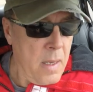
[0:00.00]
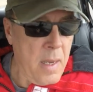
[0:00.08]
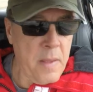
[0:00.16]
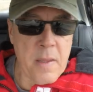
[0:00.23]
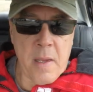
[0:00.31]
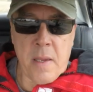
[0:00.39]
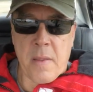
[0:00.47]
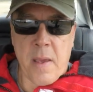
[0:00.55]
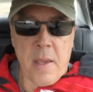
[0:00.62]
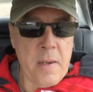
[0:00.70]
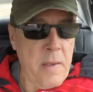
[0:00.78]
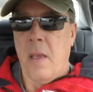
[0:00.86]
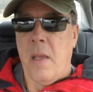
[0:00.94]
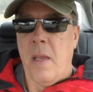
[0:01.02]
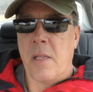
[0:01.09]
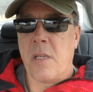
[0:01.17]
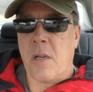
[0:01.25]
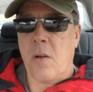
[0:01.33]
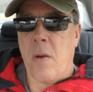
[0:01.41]
I think that
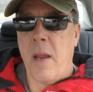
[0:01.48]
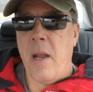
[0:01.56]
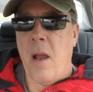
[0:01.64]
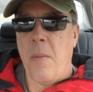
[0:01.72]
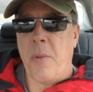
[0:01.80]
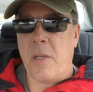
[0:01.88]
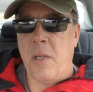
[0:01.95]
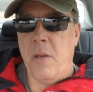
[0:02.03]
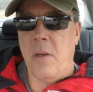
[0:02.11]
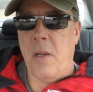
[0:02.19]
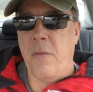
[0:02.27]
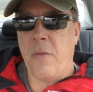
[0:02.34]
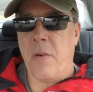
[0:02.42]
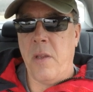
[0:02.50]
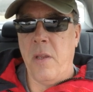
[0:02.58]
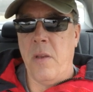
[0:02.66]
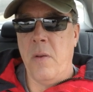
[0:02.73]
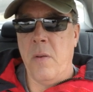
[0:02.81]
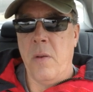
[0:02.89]
it's a great opportunity for
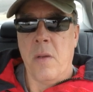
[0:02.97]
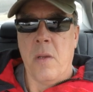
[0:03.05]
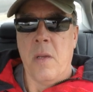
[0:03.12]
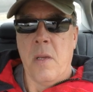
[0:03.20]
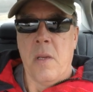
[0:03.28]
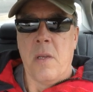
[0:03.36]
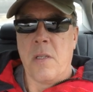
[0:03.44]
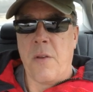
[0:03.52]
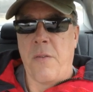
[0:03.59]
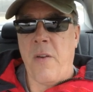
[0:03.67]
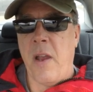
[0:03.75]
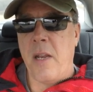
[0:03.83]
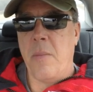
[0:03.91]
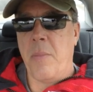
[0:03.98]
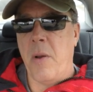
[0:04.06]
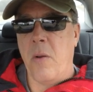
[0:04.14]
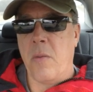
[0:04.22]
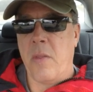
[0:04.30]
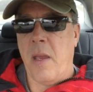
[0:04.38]
you to find a
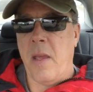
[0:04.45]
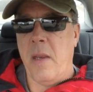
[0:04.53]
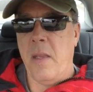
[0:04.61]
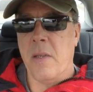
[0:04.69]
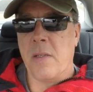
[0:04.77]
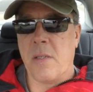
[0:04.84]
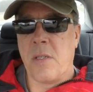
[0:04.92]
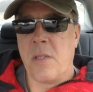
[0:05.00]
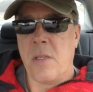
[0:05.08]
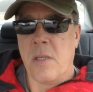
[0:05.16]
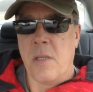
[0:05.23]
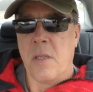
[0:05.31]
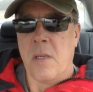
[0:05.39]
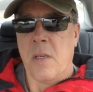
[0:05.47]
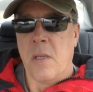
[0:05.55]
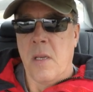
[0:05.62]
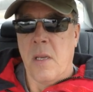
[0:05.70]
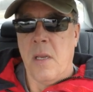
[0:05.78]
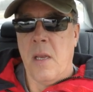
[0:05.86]
boat that is
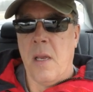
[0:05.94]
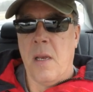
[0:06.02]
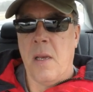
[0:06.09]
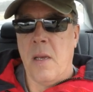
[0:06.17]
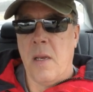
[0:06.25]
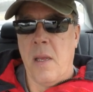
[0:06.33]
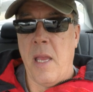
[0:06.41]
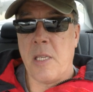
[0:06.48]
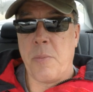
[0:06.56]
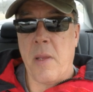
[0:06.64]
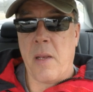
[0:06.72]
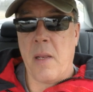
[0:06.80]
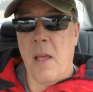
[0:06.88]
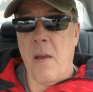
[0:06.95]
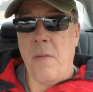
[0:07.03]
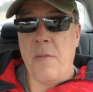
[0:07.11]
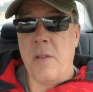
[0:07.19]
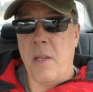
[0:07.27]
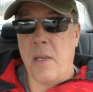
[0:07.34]
has been
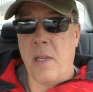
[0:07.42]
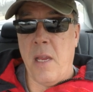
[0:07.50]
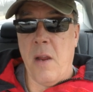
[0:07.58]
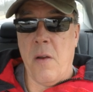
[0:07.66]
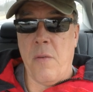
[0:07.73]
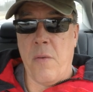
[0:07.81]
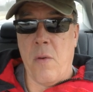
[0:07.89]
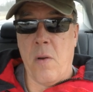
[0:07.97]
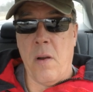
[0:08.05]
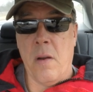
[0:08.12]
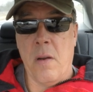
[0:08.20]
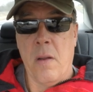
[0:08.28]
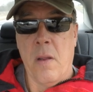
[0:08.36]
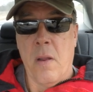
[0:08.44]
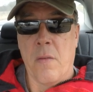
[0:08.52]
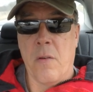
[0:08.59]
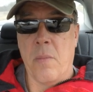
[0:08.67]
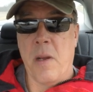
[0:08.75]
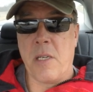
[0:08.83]
loved and cared for
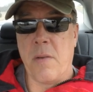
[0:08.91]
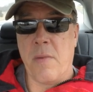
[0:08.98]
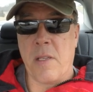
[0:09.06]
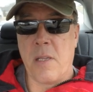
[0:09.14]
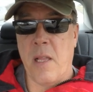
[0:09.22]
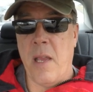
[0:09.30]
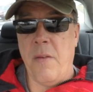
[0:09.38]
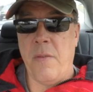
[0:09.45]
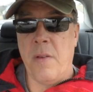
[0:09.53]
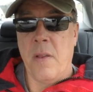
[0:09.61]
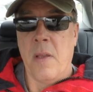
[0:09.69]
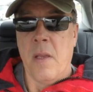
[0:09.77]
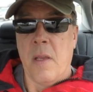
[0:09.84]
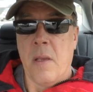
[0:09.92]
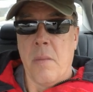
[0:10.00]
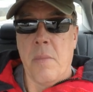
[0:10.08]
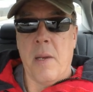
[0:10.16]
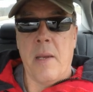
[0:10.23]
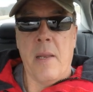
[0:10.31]
much of its life,
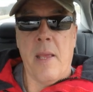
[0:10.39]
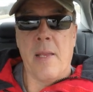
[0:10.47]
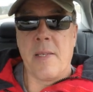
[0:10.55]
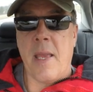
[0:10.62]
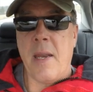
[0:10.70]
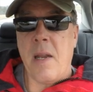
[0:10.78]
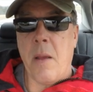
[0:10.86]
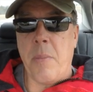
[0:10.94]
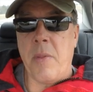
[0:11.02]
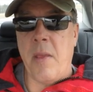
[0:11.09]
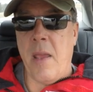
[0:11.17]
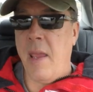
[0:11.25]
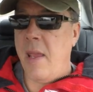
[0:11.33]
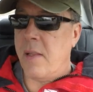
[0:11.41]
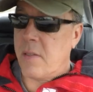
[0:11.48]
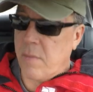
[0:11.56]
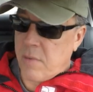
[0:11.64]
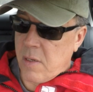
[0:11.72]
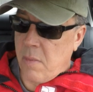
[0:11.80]
but has ended up in the
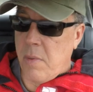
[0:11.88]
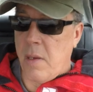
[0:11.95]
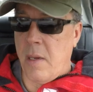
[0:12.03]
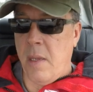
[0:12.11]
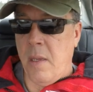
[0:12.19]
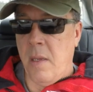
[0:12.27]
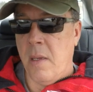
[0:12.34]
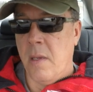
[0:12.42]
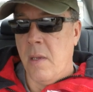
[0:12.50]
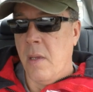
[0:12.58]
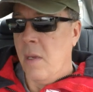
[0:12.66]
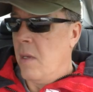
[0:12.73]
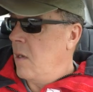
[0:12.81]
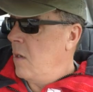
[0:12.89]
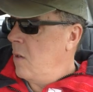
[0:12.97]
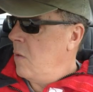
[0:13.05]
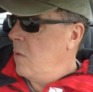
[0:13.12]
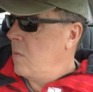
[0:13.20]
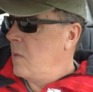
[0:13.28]
hands of somebody
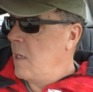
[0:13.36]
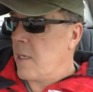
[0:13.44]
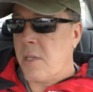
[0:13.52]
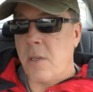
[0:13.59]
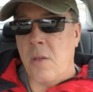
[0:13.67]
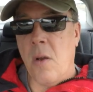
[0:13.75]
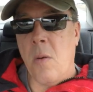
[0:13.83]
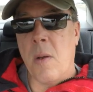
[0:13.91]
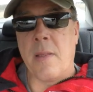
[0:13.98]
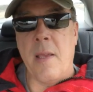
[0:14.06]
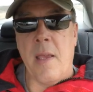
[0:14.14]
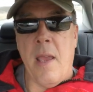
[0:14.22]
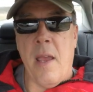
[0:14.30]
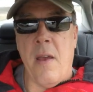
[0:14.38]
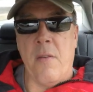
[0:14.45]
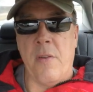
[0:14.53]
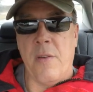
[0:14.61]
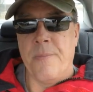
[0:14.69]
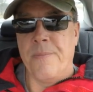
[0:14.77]
who doesn't know what they
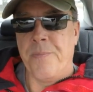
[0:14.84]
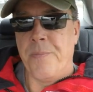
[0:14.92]
have.